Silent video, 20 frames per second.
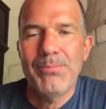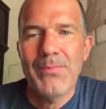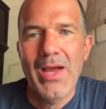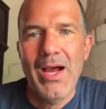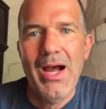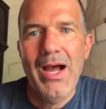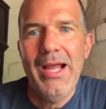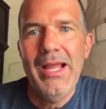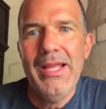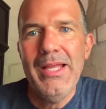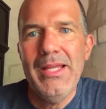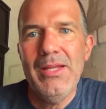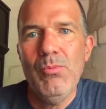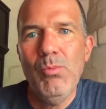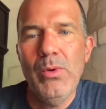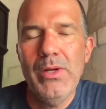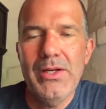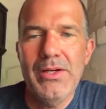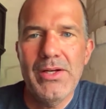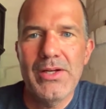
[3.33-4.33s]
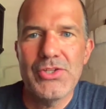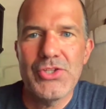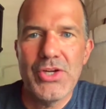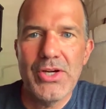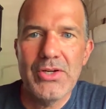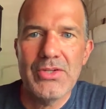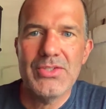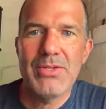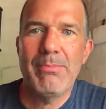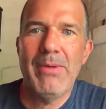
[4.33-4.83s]
I wanted to
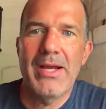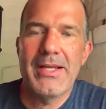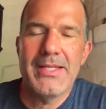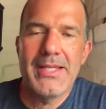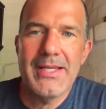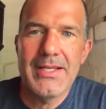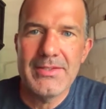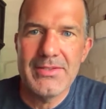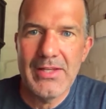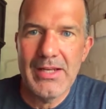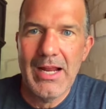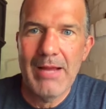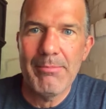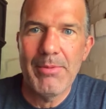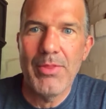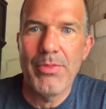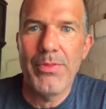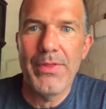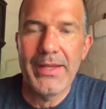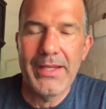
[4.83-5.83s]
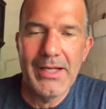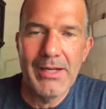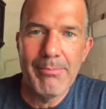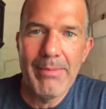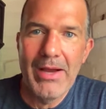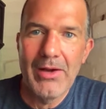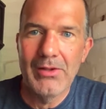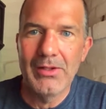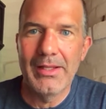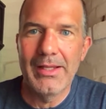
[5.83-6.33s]
share some ideas that I've been thinking
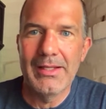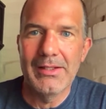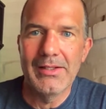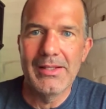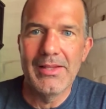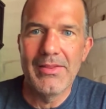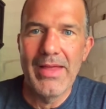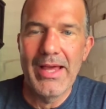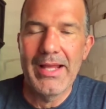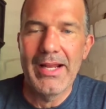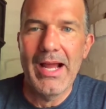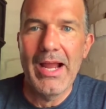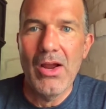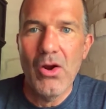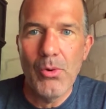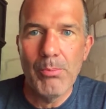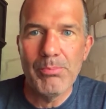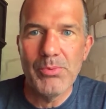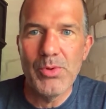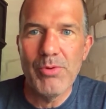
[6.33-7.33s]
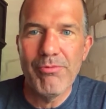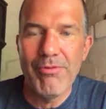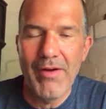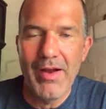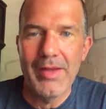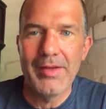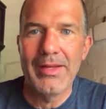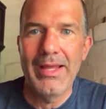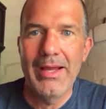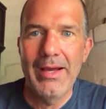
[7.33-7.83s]
about lately that I hope you
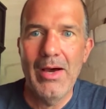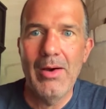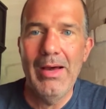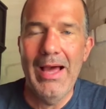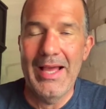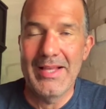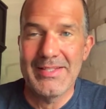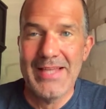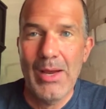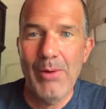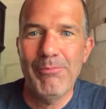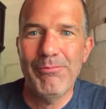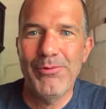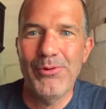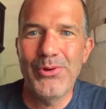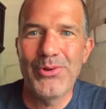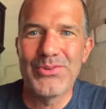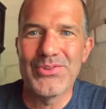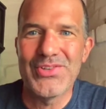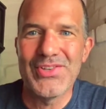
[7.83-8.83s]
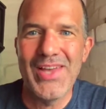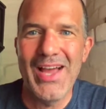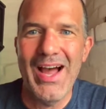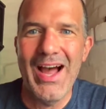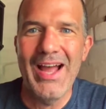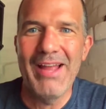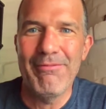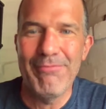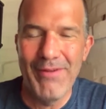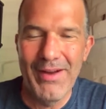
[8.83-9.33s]
find as helpful as
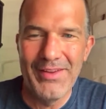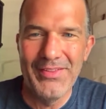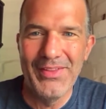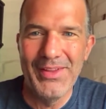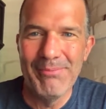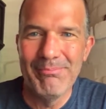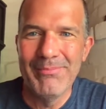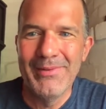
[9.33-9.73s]
I find them.